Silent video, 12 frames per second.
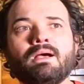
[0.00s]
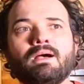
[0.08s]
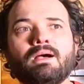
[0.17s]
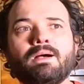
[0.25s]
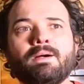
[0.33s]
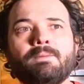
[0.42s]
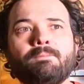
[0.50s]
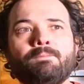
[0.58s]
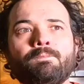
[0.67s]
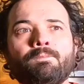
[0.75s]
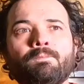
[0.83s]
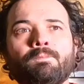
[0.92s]

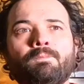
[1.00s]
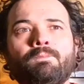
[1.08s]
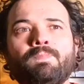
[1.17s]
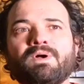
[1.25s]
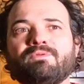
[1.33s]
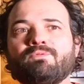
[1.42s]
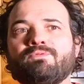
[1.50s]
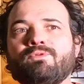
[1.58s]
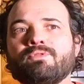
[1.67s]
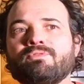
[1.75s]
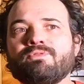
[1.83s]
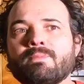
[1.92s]
Um, but
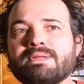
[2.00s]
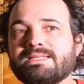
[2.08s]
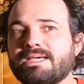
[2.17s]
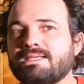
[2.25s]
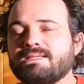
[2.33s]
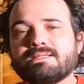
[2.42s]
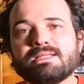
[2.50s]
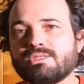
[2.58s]
for the fermentations,